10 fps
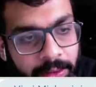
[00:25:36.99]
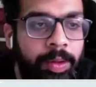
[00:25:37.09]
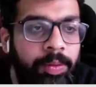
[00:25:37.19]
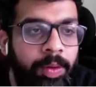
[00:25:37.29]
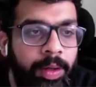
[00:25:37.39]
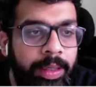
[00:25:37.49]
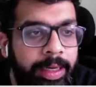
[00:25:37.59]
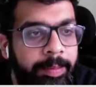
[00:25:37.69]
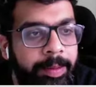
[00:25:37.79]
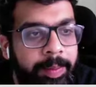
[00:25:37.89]
who will
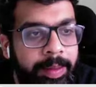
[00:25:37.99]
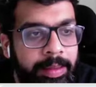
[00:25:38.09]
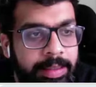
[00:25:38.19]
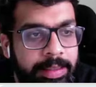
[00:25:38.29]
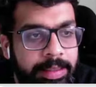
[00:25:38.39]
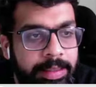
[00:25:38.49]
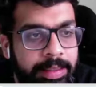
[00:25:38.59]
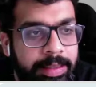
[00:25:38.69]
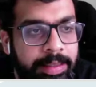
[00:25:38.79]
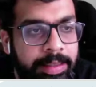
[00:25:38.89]
coordinate between the
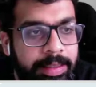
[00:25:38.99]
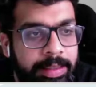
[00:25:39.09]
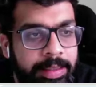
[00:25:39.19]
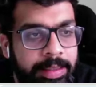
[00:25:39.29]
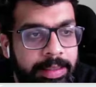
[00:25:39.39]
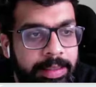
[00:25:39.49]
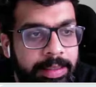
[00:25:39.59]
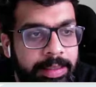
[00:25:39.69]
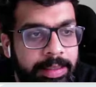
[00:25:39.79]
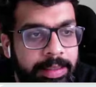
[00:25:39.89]
center and the
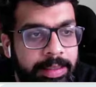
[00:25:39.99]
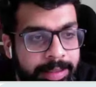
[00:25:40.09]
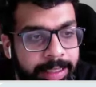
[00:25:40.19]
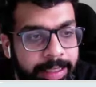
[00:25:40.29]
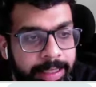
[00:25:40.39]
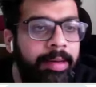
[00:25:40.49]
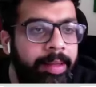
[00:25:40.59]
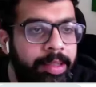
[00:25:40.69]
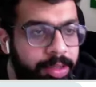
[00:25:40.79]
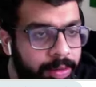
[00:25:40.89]
states and shall make
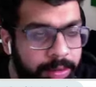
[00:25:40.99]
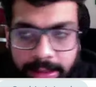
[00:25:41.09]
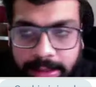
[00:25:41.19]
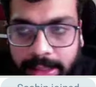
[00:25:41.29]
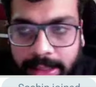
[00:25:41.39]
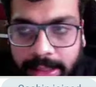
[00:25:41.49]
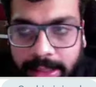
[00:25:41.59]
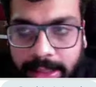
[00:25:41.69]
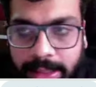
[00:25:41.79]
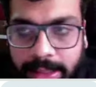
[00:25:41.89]
sure that this is
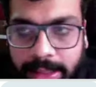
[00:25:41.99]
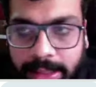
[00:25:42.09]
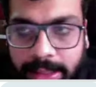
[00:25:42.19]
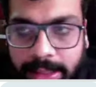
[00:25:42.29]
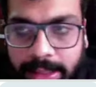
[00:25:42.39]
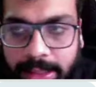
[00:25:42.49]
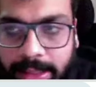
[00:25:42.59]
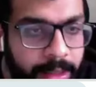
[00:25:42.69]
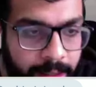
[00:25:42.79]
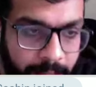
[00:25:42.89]
implemented
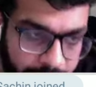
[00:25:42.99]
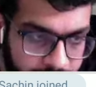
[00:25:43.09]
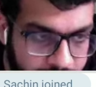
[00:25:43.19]
rather